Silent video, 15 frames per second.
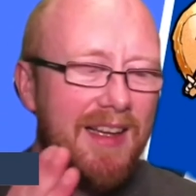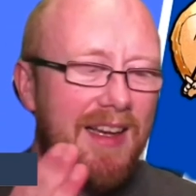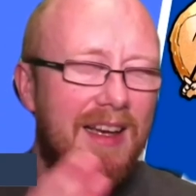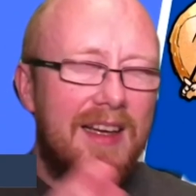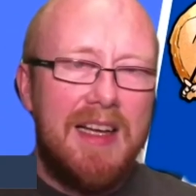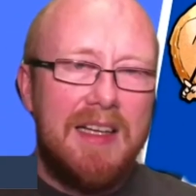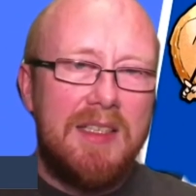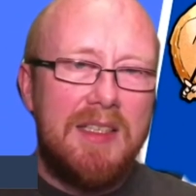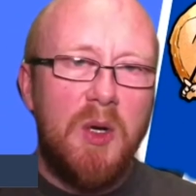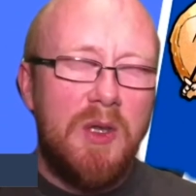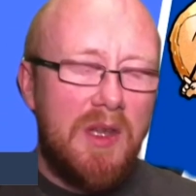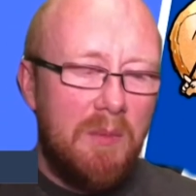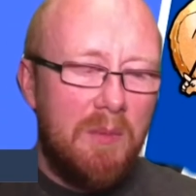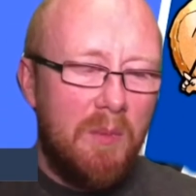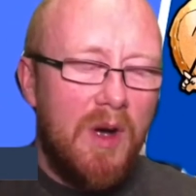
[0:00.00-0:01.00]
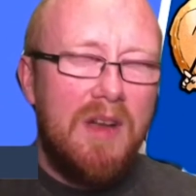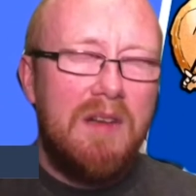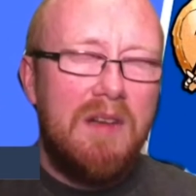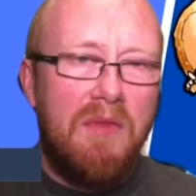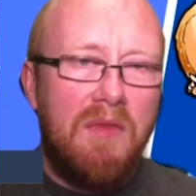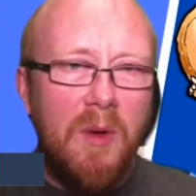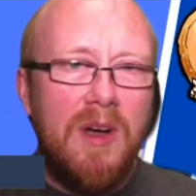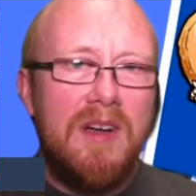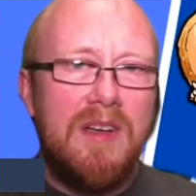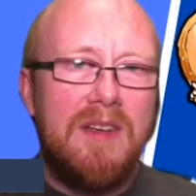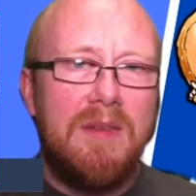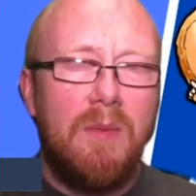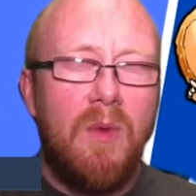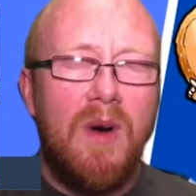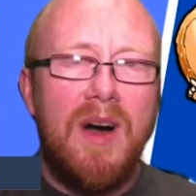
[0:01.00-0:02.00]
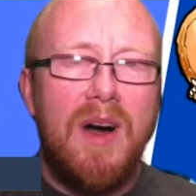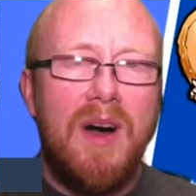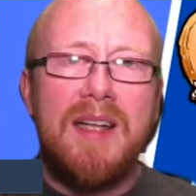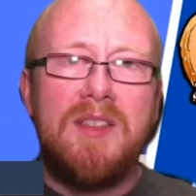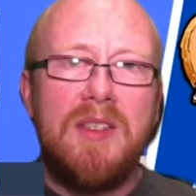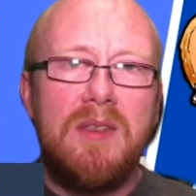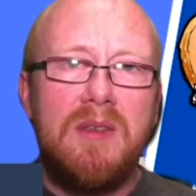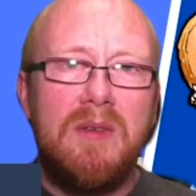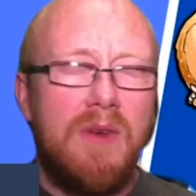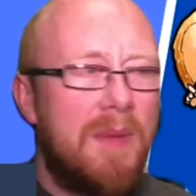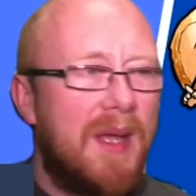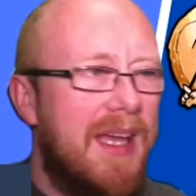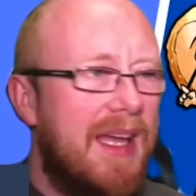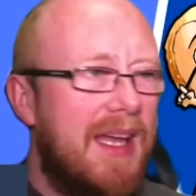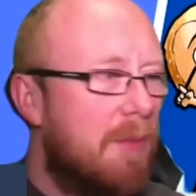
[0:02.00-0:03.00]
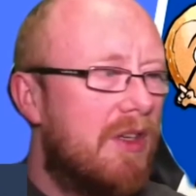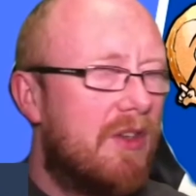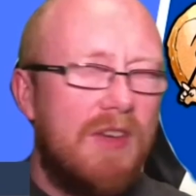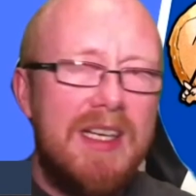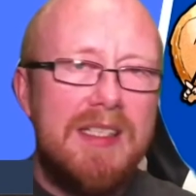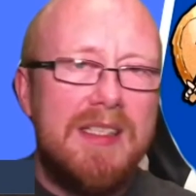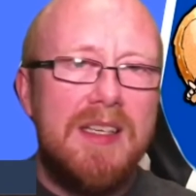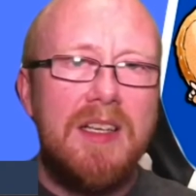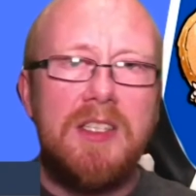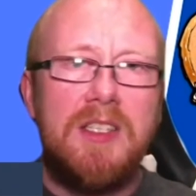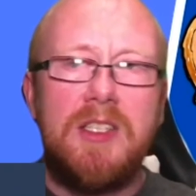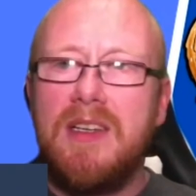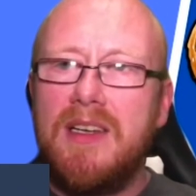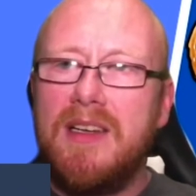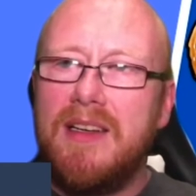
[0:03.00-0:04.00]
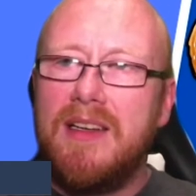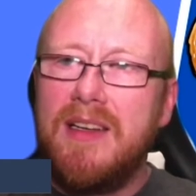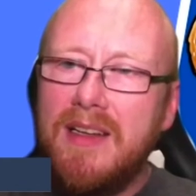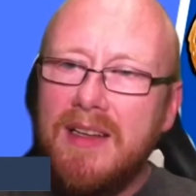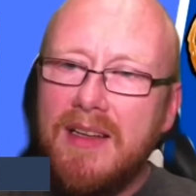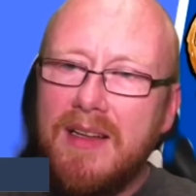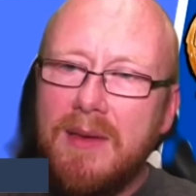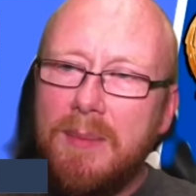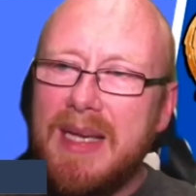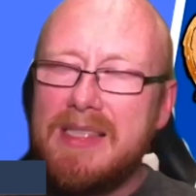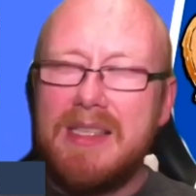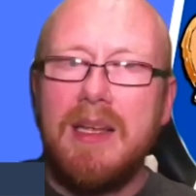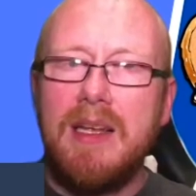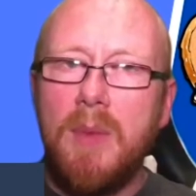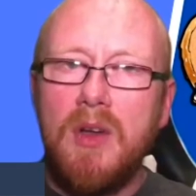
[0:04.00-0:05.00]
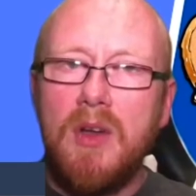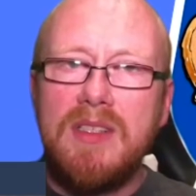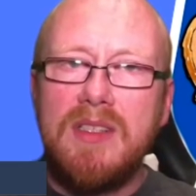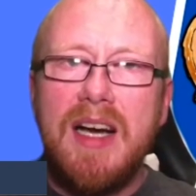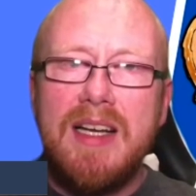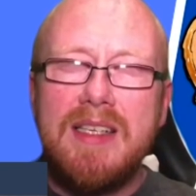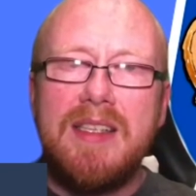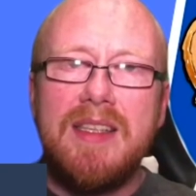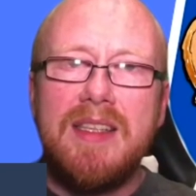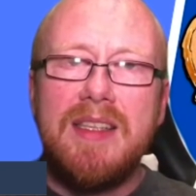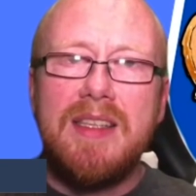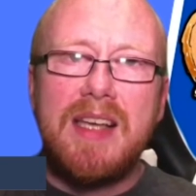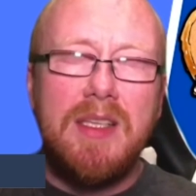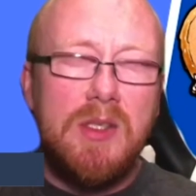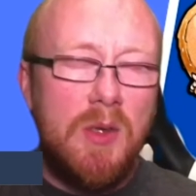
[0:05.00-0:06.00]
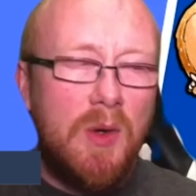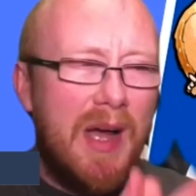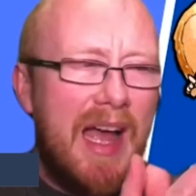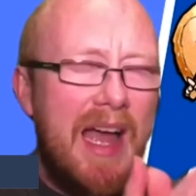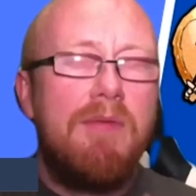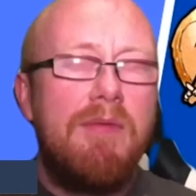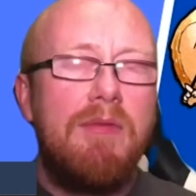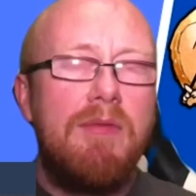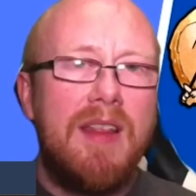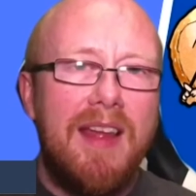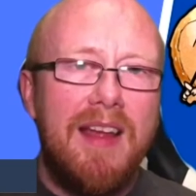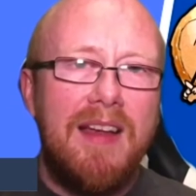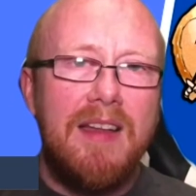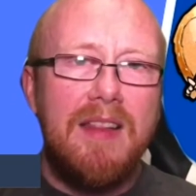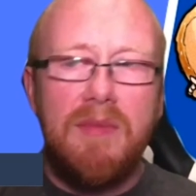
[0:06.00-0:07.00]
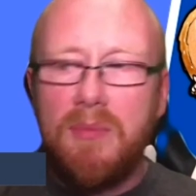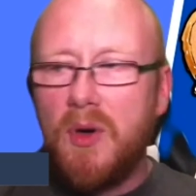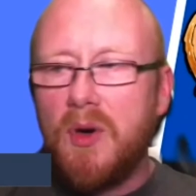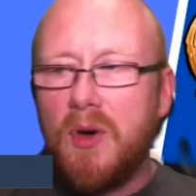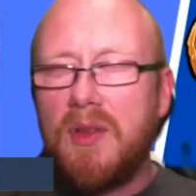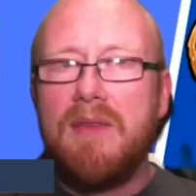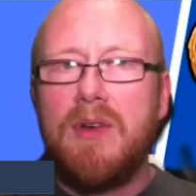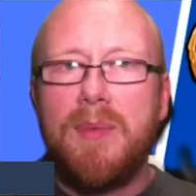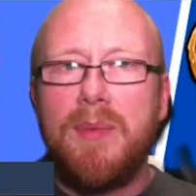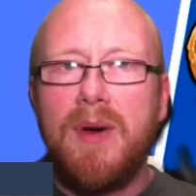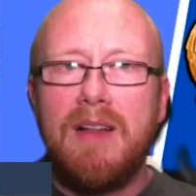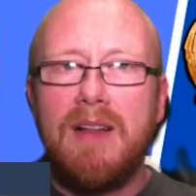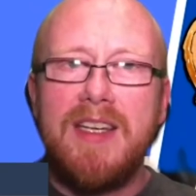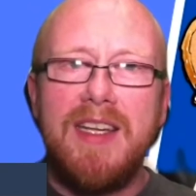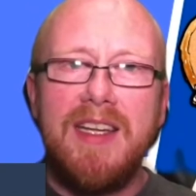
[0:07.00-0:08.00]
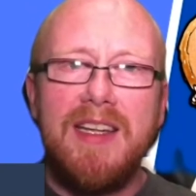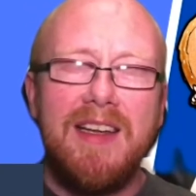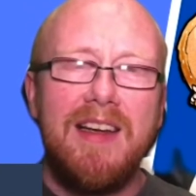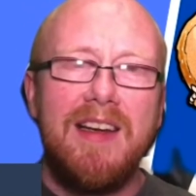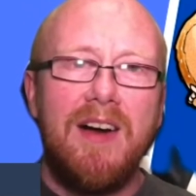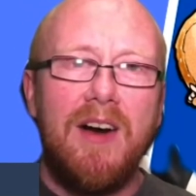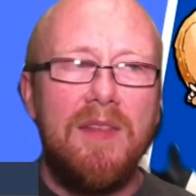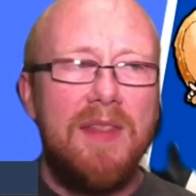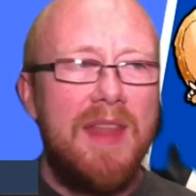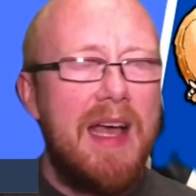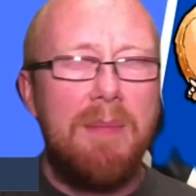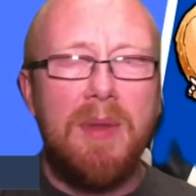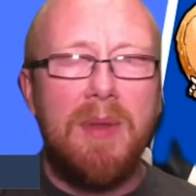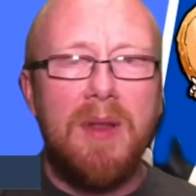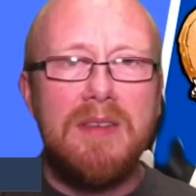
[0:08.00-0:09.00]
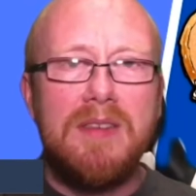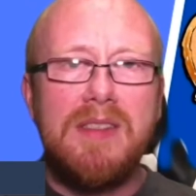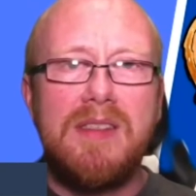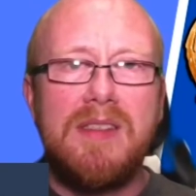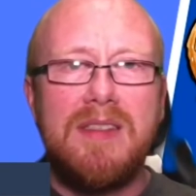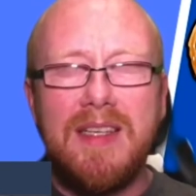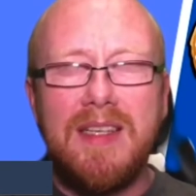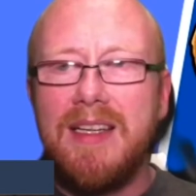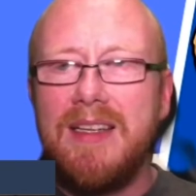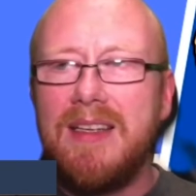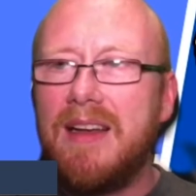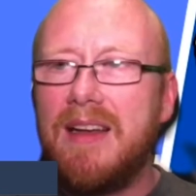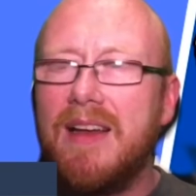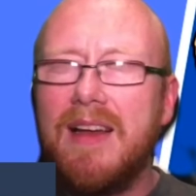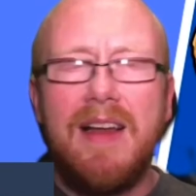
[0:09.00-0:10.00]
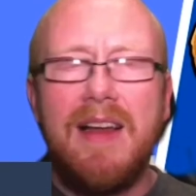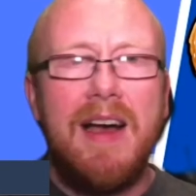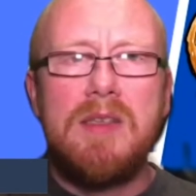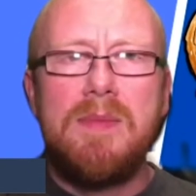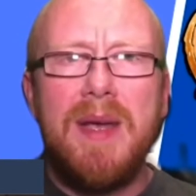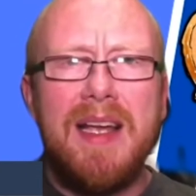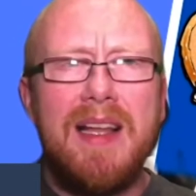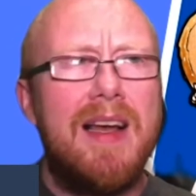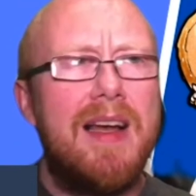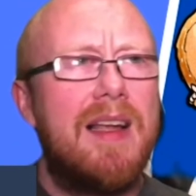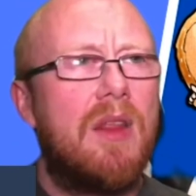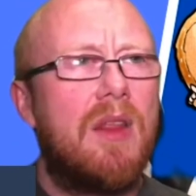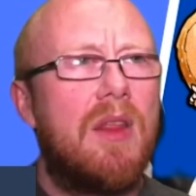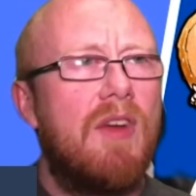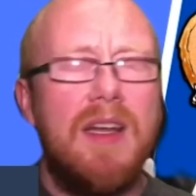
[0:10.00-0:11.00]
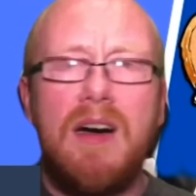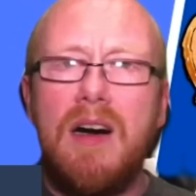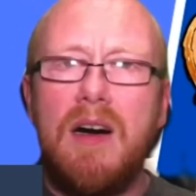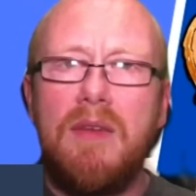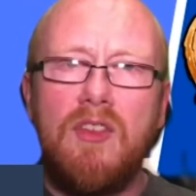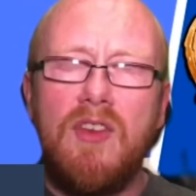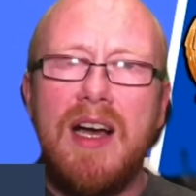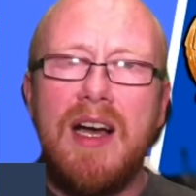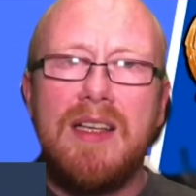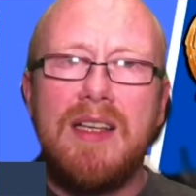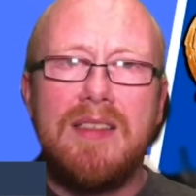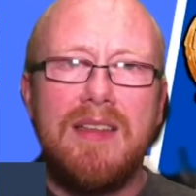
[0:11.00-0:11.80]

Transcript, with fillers: and I told them word for word what I do from keyword research to basically monetizing the site or everything, and they've both given up already on their blogs. And I made like three and a half grand